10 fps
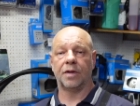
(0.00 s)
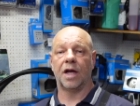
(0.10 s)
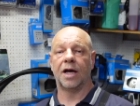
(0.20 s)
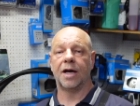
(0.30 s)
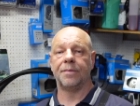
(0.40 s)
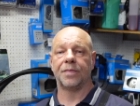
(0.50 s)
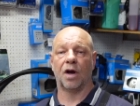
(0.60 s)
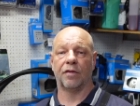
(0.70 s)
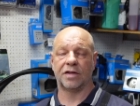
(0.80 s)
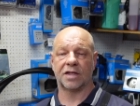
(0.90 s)
um,
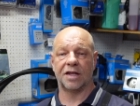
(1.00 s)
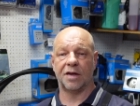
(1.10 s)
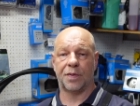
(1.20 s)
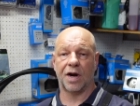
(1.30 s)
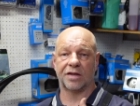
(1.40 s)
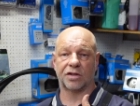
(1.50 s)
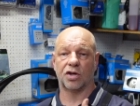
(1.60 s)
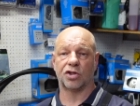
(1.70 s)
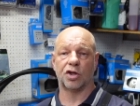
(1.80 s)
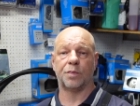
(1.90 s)
obviously, the price
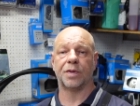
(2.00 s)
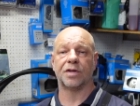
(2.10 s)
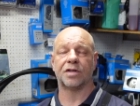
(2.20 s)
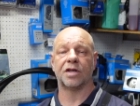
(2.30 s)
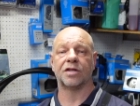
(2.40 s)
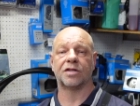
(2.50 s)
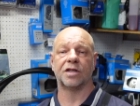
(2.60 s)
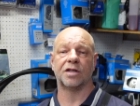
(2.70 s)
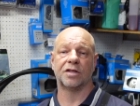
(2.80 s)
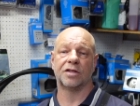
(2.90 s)
goes up as as
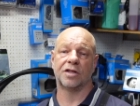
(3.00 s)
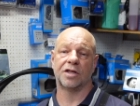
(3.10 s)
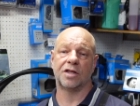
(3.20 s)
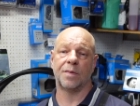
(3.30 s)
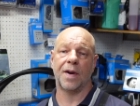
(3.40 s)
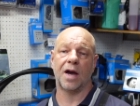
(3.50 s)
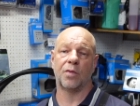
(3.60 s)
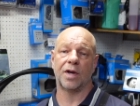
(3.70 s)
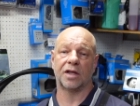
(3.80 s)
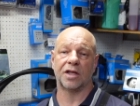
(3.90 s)
the uh, the better
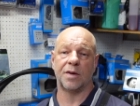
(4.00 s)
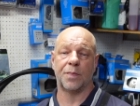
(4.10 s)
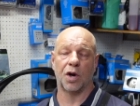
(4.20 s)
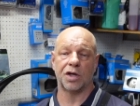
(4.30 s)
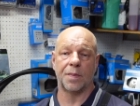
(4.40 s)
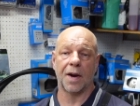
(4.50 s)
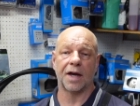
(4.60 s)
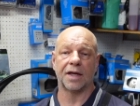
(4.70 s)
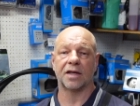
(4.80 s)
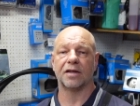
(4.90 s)
wheel that you put on your
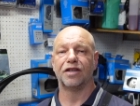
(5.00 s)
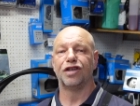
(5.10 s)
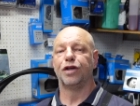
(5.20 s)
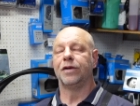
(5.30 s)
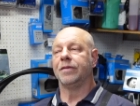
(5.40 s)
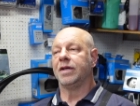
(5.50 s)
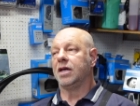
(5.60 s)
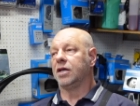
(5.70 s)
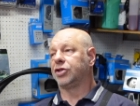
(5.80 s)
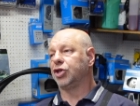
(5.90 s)
bike.
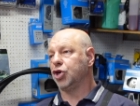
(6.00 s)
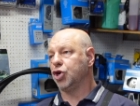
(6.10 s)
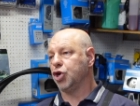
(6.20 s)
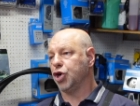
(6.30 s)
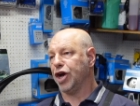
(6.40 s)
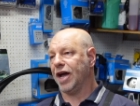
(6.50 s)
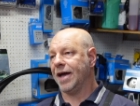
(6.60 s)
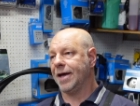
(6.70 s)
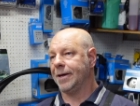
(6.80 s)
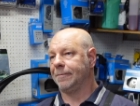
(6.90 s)
So
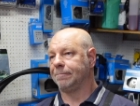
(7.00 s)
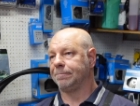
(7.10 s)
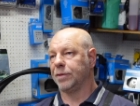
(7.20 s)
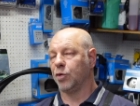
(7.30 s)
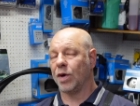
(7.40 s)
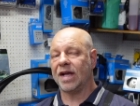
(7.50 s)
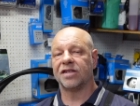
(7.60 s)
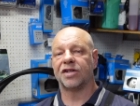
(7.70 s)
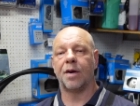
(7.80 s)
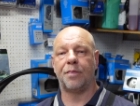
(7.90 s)

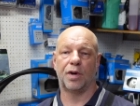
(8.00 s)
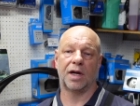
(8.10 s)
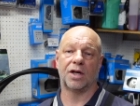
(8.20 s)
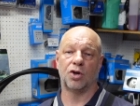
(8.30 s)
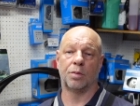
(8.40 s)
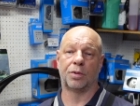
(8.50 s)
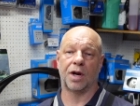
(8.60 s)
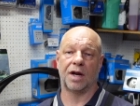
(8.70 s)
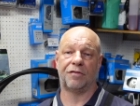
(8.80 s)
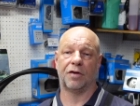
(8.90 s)
Wheels are a brilliant
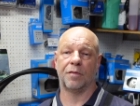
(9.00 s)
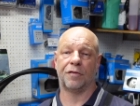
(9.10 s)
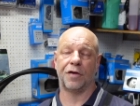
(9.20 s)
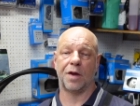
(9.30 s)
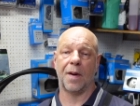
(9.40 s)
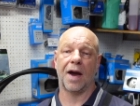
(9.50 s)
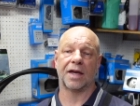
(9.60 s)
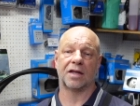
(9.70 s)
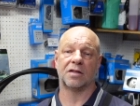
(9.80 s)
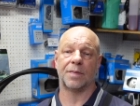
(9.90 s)
upgrade from for your
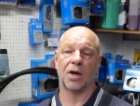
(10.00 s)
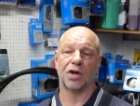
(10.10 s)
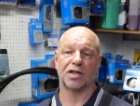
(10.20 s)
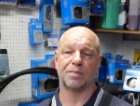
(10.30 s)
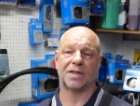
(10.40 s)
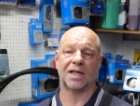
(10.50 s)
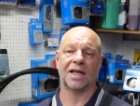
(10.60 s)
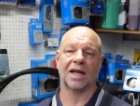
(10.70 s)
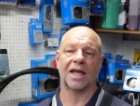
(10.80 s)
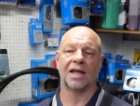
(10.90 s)
bike, to be honest,
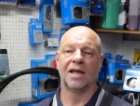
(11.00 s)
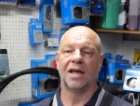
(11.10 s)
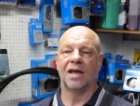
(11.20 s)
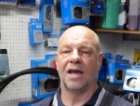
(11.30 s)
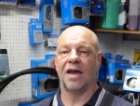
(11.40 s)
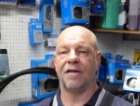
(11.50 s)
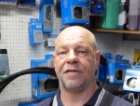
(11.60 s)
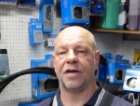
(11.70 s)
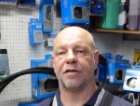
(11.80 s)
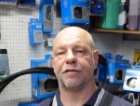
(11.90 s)
particularly
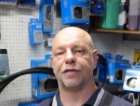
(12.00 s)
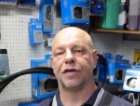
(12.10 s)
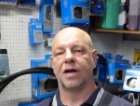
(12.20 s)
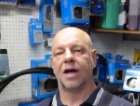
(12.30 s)
if you've